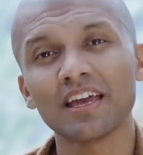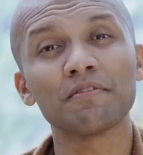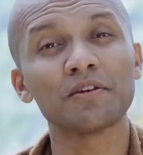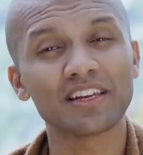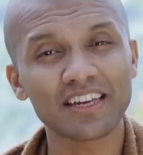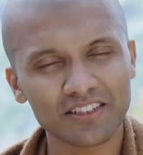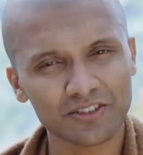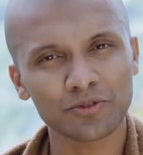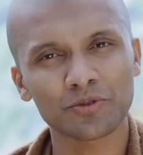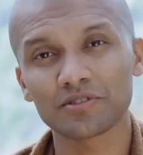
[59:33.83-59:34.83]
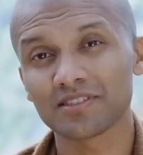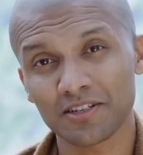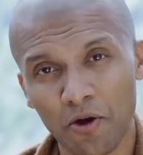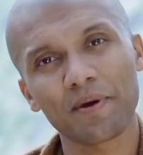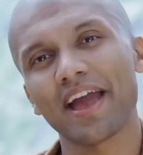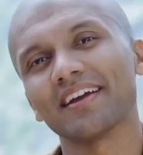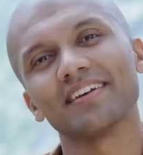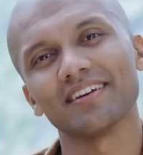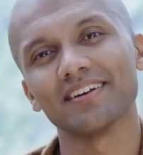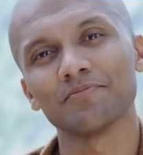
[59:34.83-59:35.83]
If you need to stop
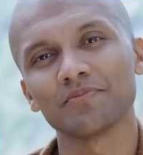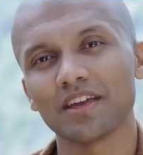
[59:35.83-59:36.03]
anger,